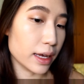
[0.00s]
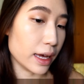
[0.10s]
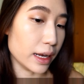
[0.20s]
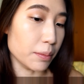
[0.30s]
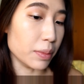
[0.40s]

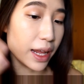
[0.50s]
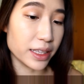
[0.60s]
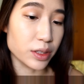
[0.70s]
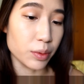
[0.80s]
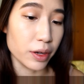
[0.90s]
and it
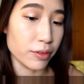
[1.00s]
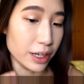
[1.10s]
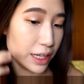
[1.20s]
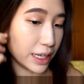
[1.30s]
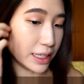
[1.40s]
blends away
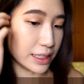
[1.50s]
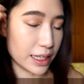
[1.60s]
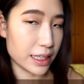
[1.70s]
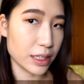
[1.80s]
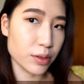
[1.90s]
really
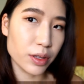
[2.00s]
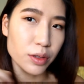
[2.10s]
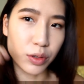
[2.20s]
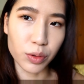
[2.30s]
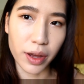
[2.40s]
easily. This one
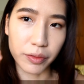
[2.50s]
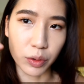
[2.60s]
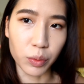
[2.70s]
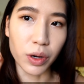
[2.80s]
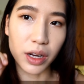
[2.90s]
you do have
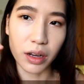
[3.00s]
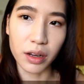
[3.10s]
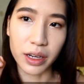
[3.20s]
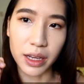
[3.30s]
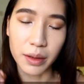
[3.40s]
to work
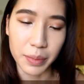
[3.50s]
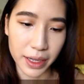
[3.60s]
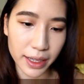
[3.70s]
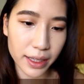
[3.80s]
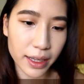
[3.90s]
on it a
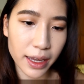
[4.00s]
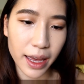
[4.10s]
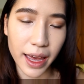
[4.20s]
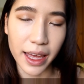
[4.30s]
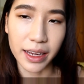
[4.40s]
bit,
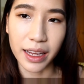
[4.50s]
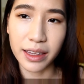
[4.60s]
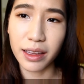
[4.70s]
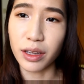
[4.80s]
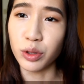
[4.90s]
and I
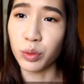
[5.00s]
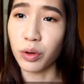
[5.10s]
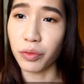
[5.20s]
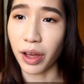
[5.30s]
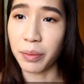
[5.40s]
think a dual
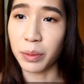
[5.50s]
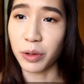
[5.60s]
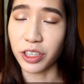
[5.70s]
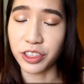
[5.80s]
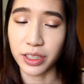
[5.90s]
fiber
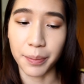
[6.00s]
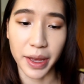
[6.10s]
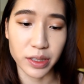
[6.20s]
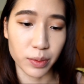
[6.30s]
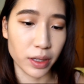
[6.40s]
brush is the
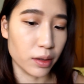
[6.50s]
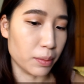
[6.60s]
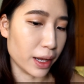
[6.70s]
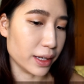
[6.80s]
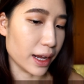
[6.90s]
best way to
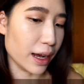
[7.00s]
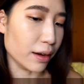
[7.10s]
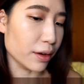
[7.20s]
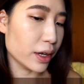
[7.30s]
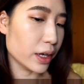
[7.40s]
blend it
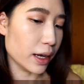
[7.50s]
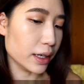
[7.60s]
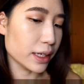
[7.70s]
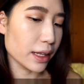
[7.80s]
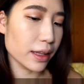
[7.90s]
out.
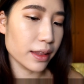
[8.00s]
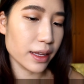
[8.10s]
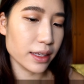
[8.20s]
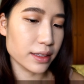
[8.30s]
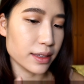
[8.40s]
Another
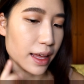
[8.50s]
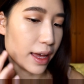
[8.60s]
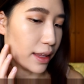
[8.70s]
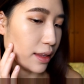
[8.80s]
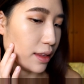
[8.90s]
thing is
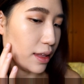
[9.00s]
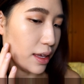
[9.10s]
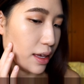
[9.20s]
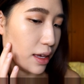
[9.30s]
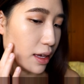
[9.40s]
that
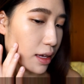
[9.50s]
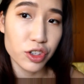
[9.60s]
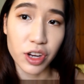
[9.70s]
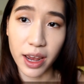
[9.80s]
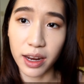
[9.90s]
the
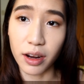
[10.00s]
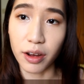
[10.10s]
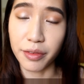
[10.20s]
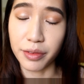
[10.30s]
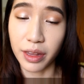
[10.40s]
shade
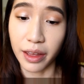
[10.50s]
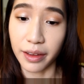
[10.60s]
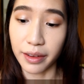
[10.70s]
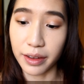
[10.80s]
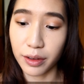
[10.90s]
of
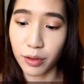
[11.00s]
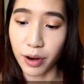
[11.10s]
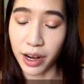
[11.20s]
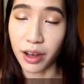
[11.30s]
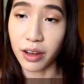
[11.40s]
the
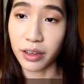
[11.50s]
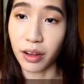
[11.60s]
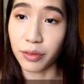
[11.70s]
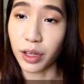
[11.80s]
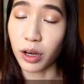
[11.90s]
crayon,
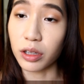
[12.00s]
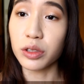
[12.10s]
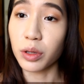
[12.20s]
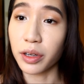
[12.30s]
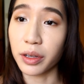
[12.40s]
of the
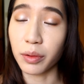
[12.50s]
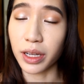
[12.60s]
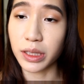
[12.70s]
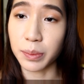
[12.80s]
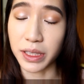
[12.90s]
contouring
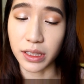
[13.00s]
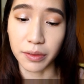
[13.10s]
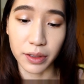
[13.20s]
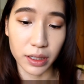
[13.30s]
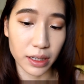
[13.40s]
one
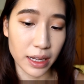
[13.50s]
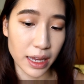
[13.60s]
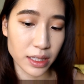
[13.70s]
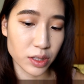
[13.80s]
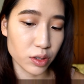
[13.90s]
specifically,
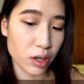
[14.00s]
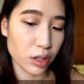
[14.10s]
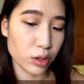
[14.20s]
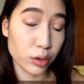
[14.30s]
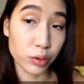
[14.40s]
is not
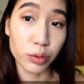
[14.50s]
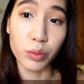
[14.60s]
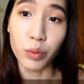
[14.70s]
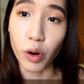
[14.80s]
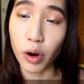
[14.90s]

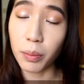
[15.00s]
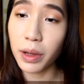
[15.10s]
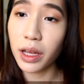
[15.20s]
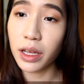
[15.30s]
too warm,